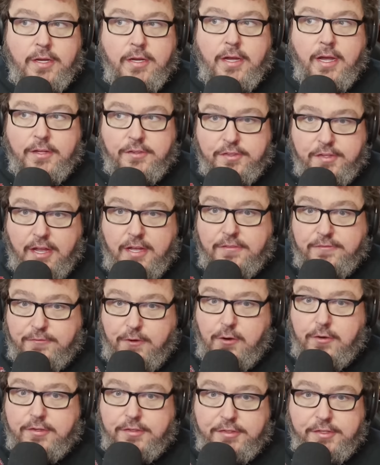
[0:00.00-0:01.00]
instead
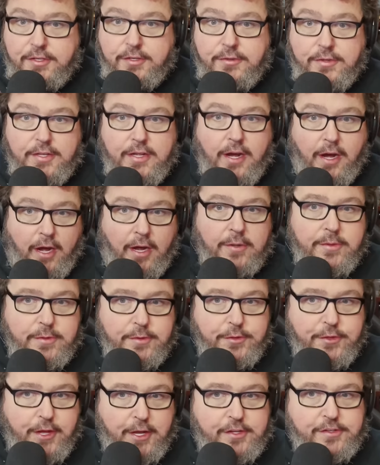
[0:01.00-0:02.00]
focusing on the other
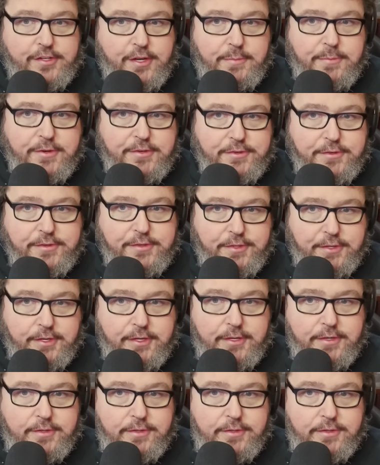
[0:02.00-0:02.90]
things I'm interested in.